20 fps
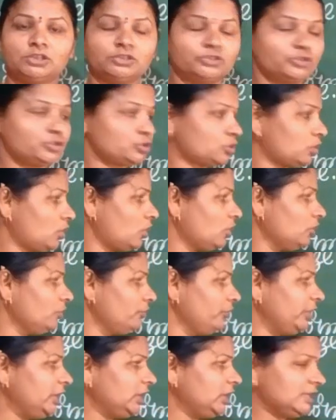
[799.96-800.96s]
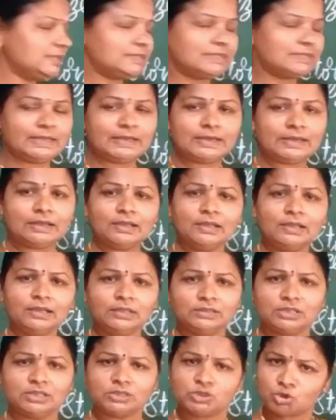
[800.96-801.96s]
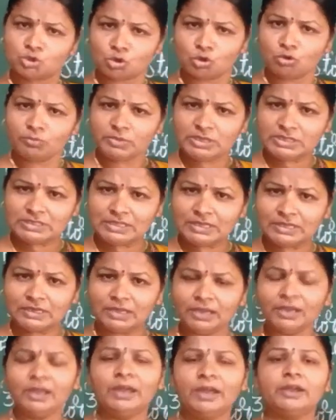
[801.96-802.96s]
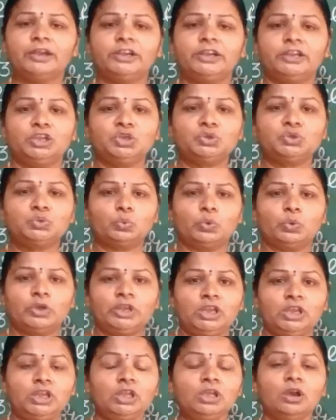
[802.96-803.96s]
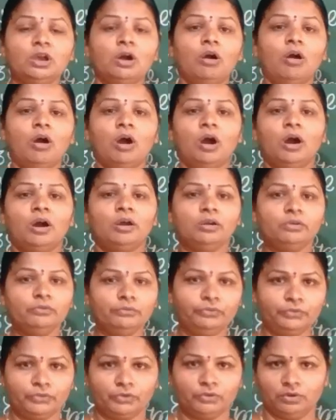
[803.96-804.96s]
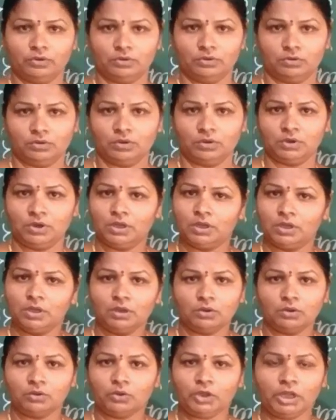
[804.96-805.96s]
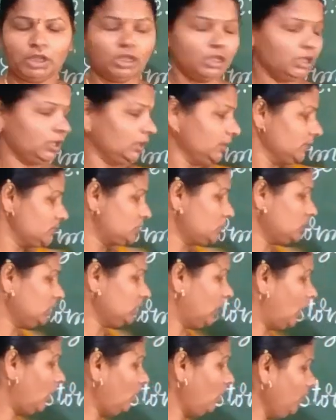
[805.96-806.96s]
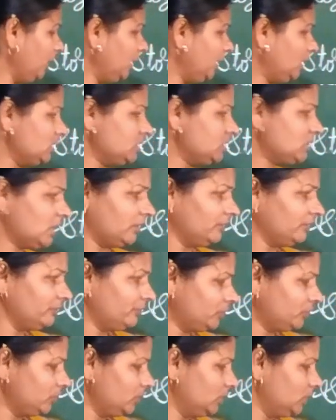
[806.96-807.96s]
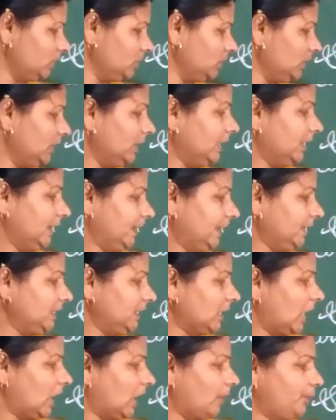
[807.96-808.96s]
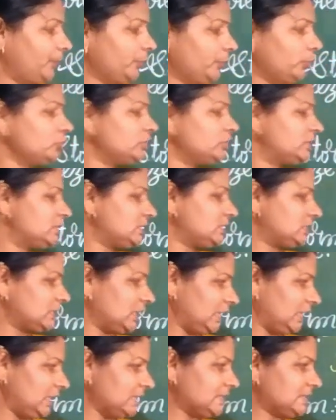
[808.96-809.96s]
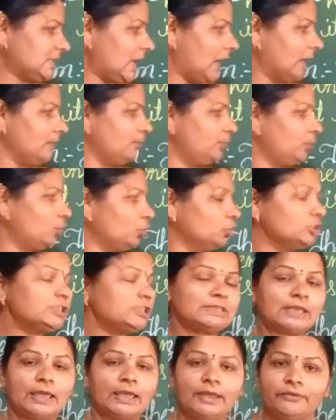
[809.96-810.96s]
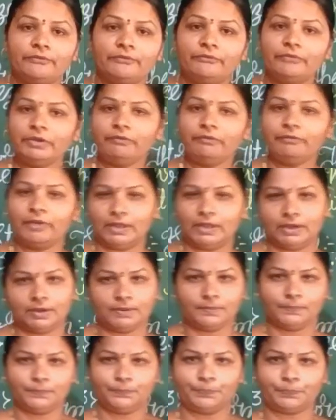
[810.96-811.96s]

The strong wind is there na, the storm is there na, it is very harmful. Okay, so how it is harmful? It uproots trees and poles everywhere.